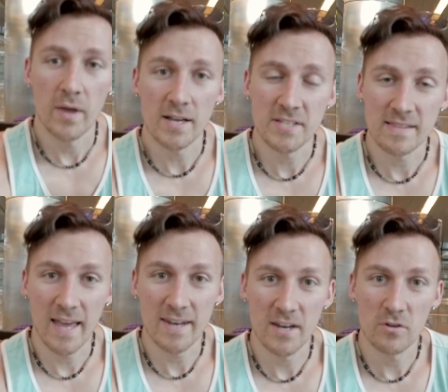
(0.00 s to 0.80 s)
We actually
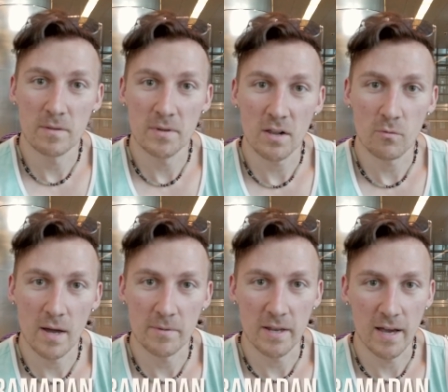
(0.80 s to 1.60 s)
landed here in the middle of
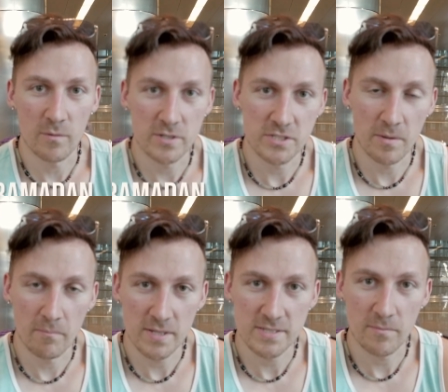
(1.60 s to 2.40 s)
Ramadan, which is a
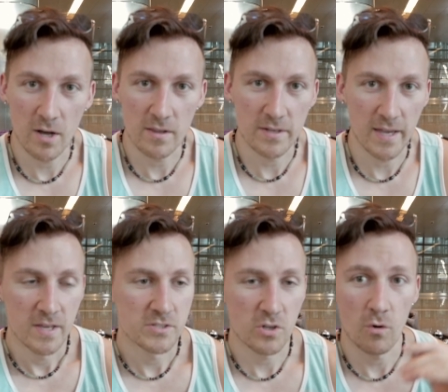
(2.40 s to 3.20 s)
Muslim holiday.
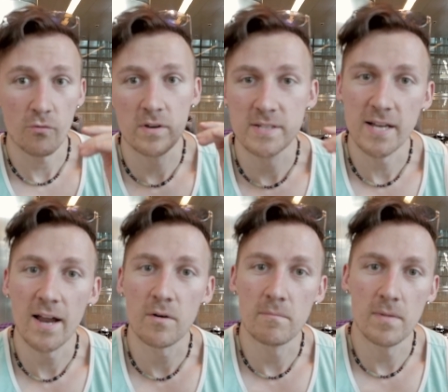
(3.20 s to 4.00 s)
So for an
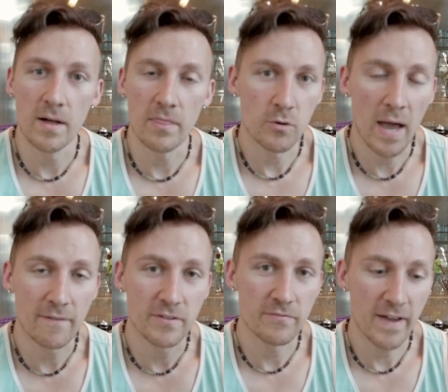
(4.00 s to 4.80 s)
entire month, you
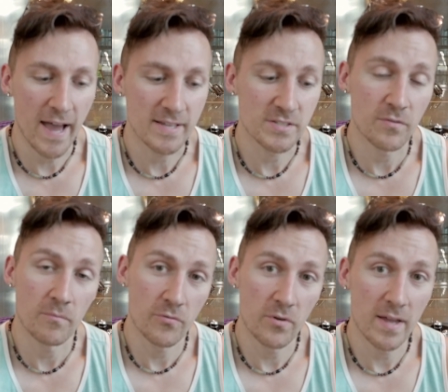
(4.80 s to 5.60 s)
have to fast from
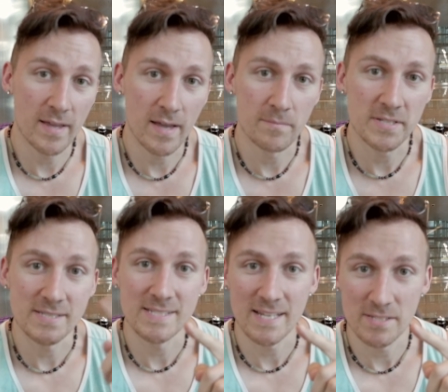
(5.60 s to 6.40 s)
3 a.m. to
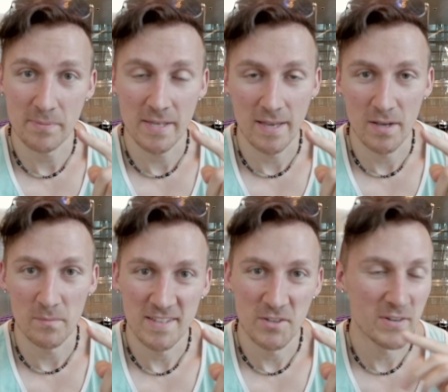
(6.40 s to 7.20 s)
6 p.m.
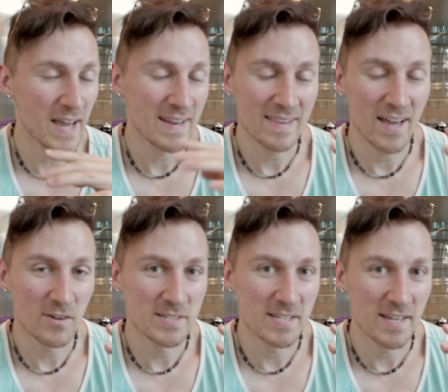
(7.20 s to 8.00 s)
You're not
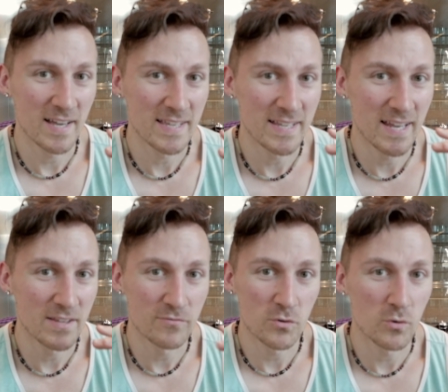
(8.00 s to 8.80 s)
allowed to eat any
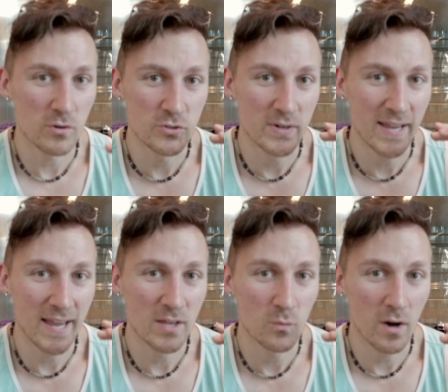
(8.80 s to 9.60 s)
food or drink
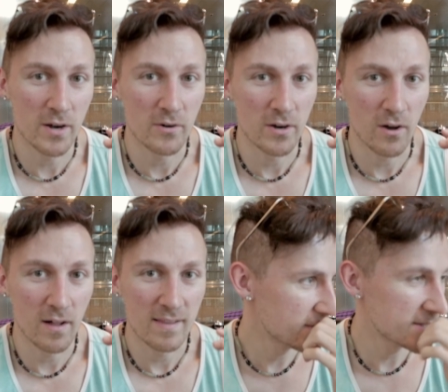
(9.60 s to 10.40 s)
any water at
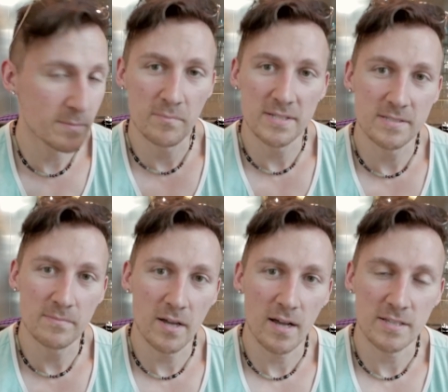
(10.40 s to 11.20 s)
all. It's a
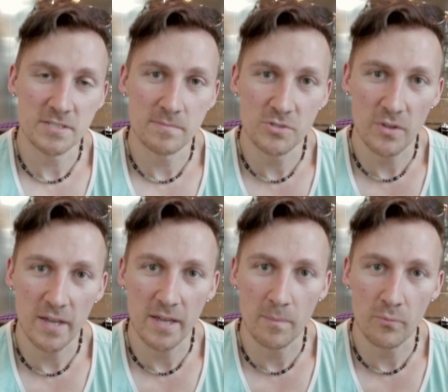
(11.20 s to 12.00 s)
Muslim custom so
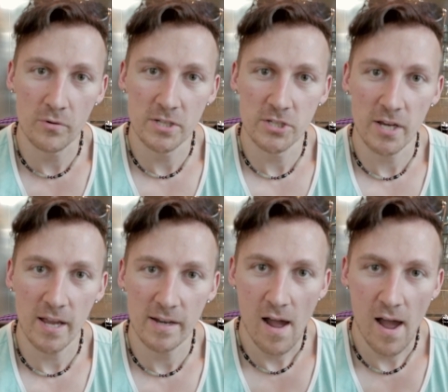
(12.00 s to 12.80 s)
they can
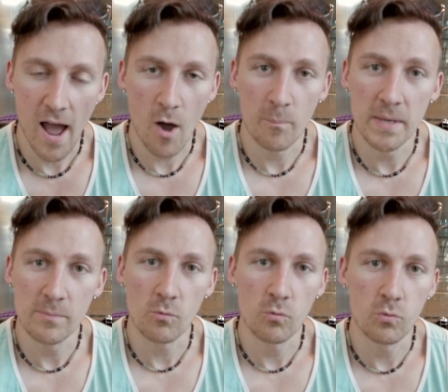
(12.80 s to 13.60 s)
appreciate how
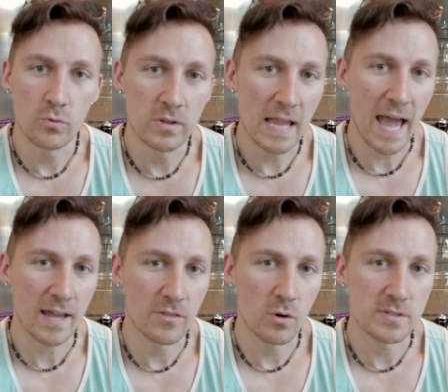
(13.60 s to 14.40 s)
people who
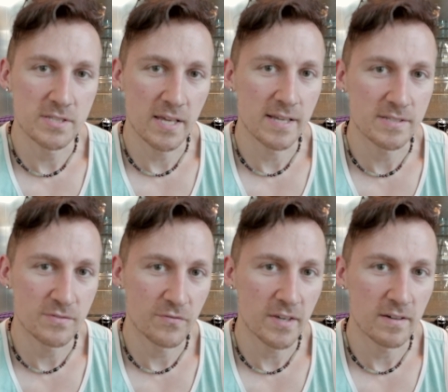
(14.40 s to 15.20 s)
lack those things
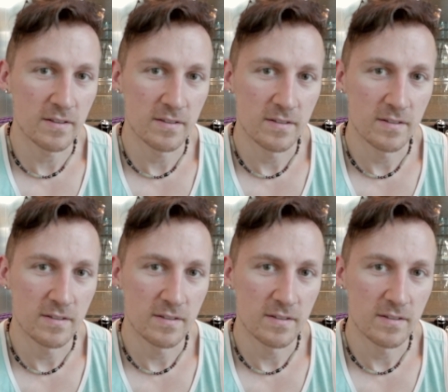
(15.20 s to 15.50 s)
feel.